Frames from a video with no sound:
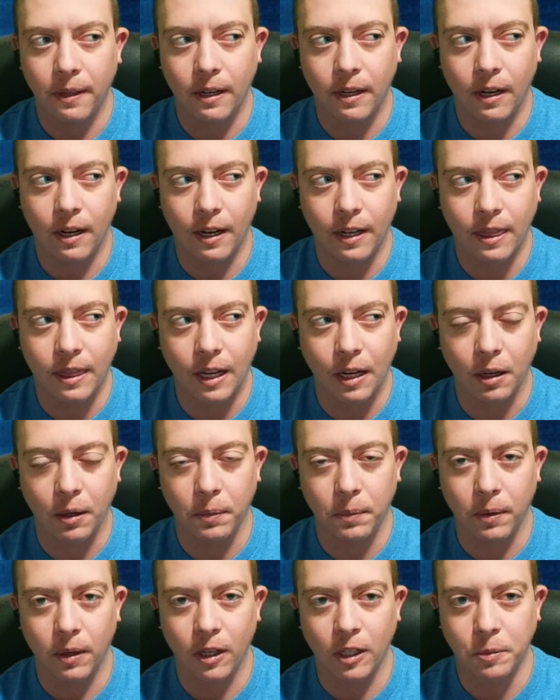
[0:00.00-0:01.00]
I think,
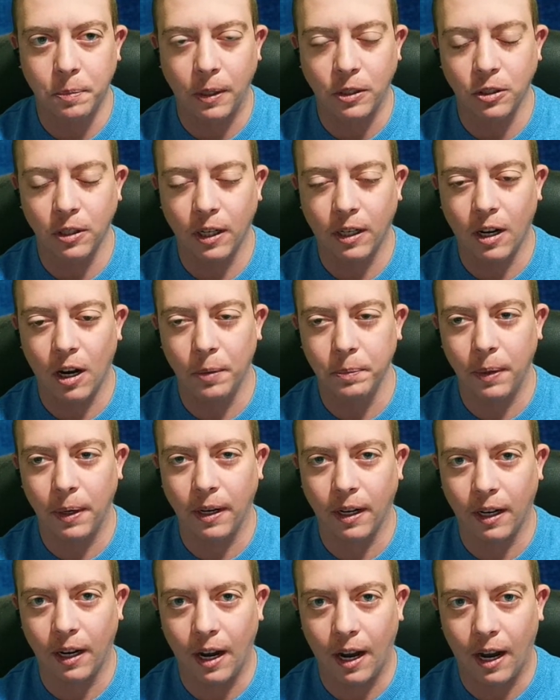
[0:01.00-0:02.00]
especially
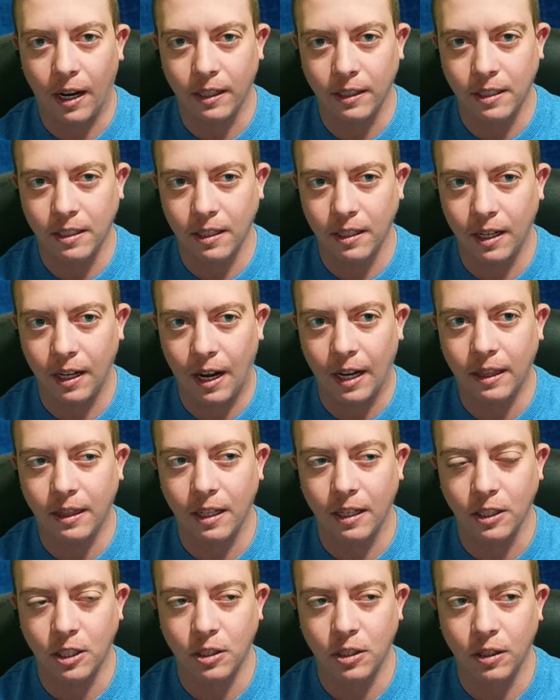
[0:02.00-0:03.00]
coming at
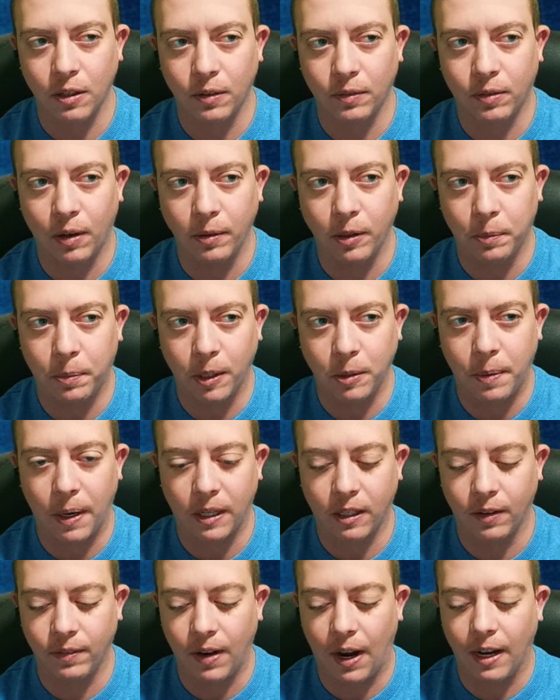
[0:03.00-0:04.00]
this from the
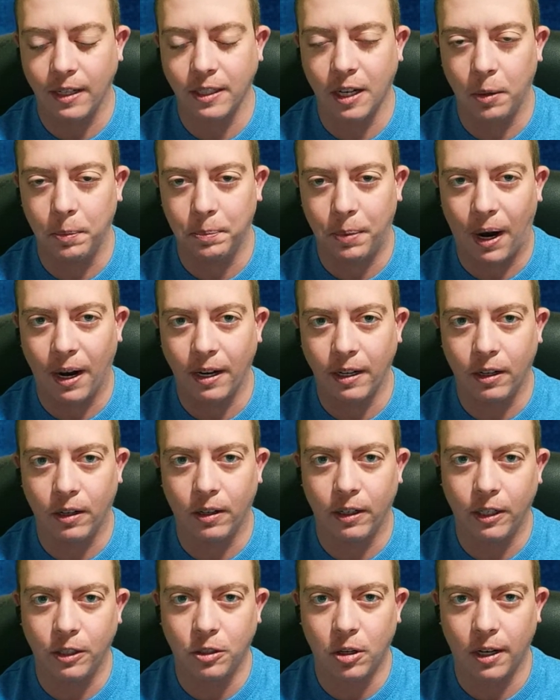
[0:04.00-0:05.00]
perspective as a
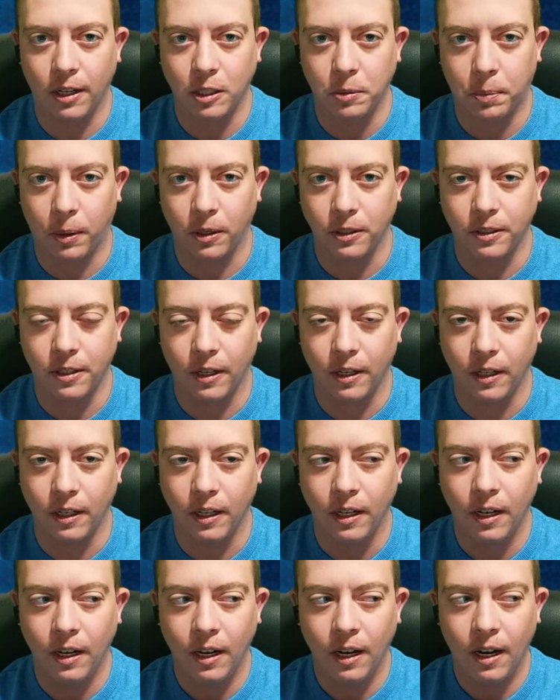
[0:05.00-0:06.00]
binary trans
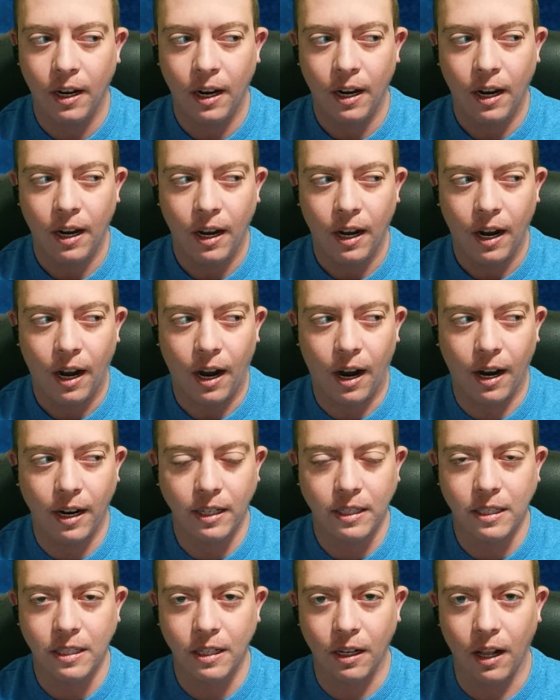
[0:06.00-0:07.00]
person,
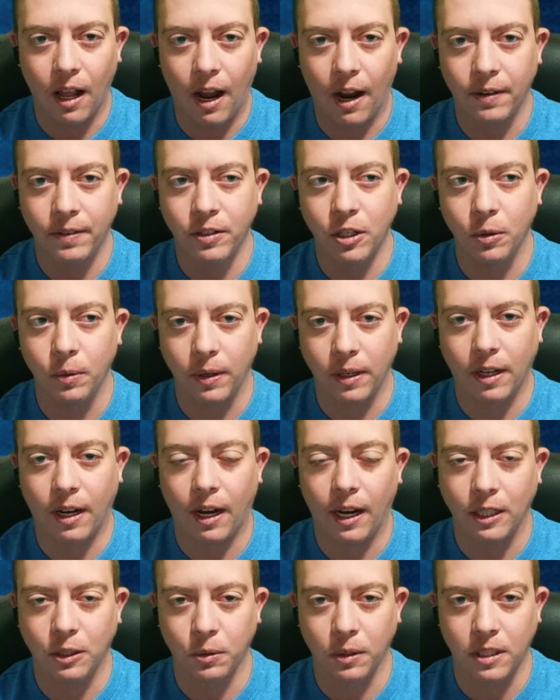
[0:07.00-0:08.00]
I still have to
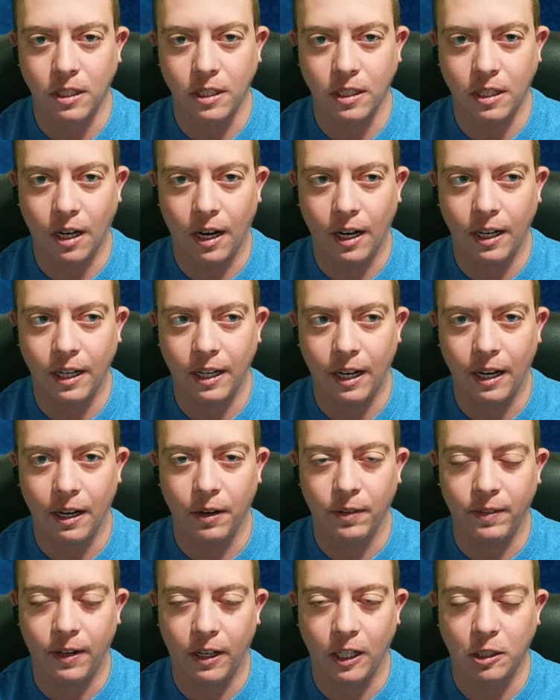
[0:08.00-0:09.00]
engage with society in
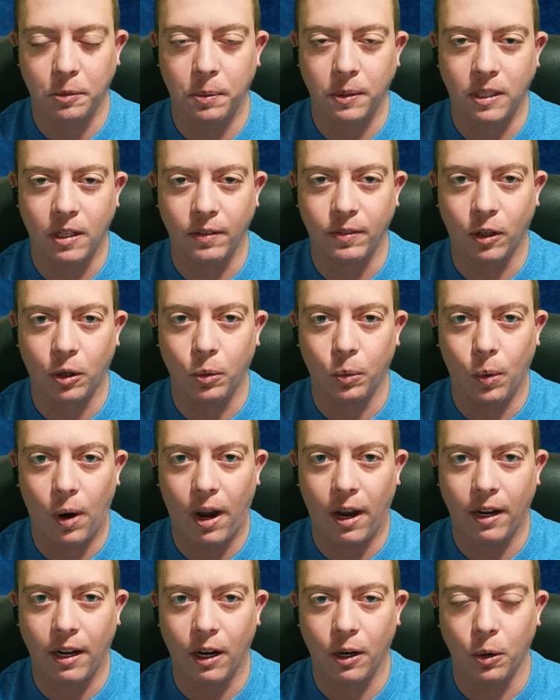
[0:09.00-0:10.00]
a very specific
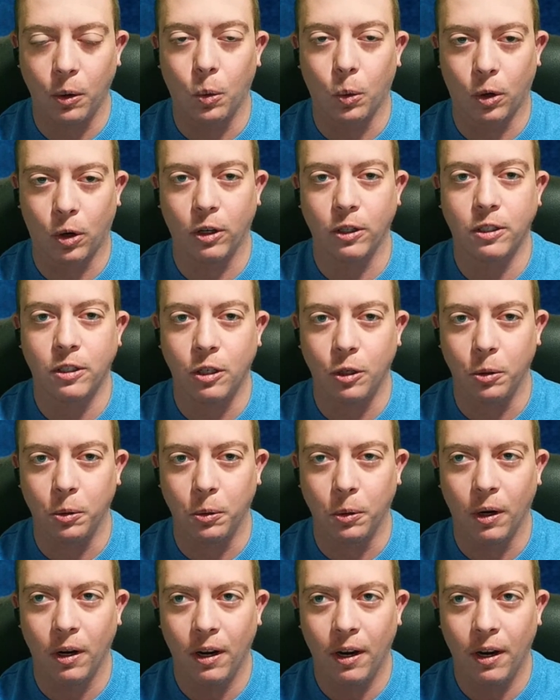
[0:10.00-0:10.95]
way in order to